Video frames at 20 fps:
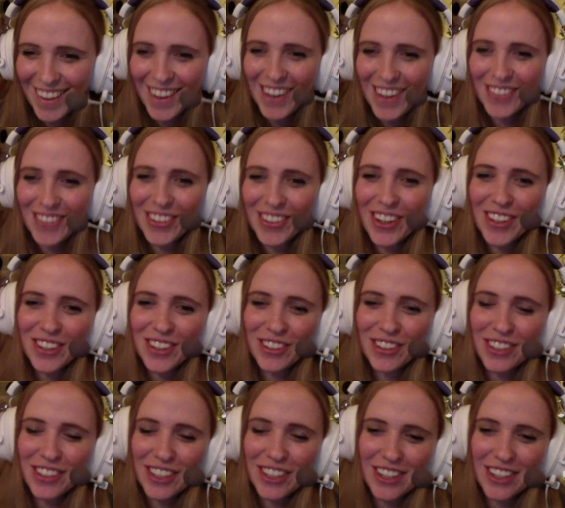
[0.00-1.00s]
But also
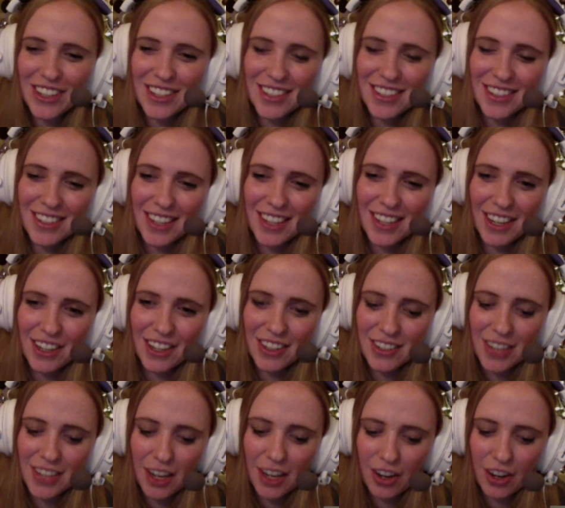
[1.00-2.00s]
really great to hear
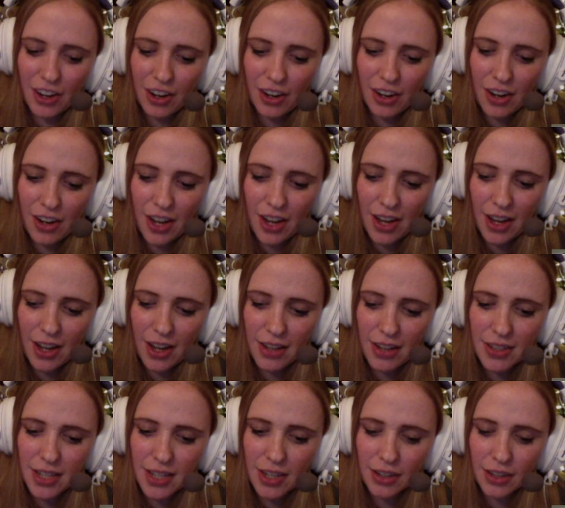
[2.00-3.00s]
Theyre
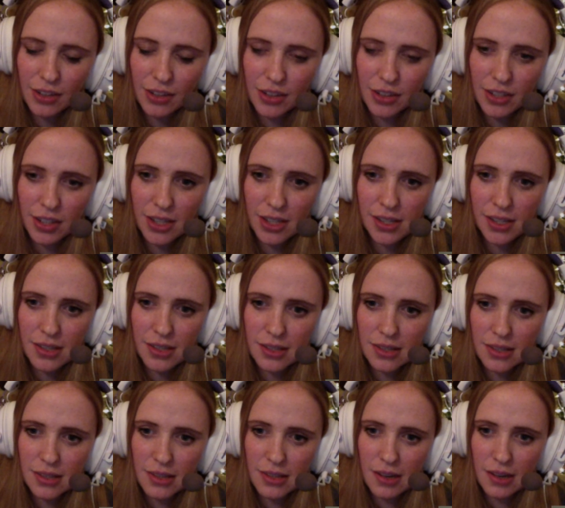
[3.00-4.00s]
Kurosaki's
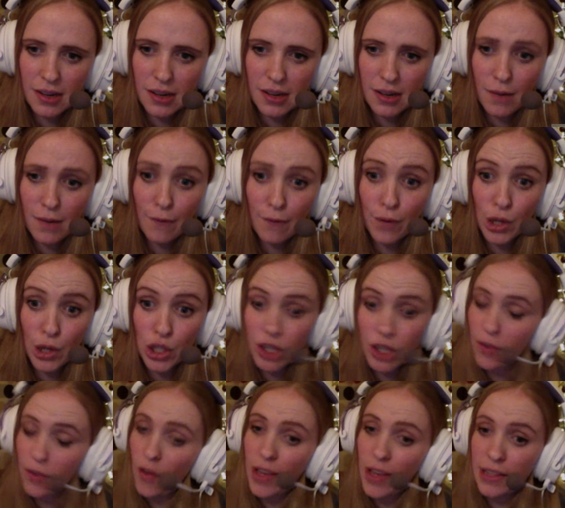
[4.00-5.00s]
version of
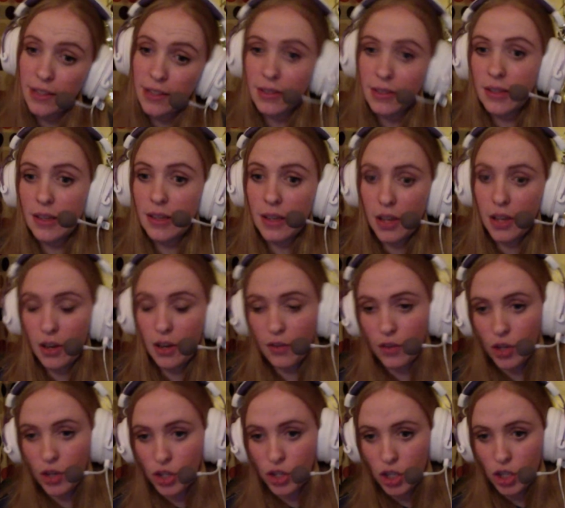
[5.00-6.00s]
events for
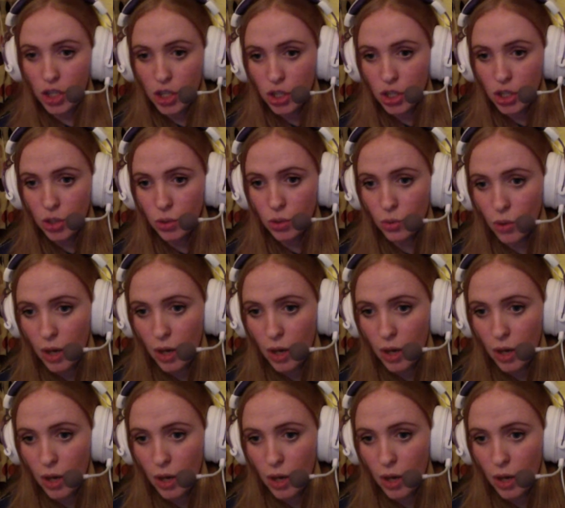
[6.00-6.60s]
Uncharted 2.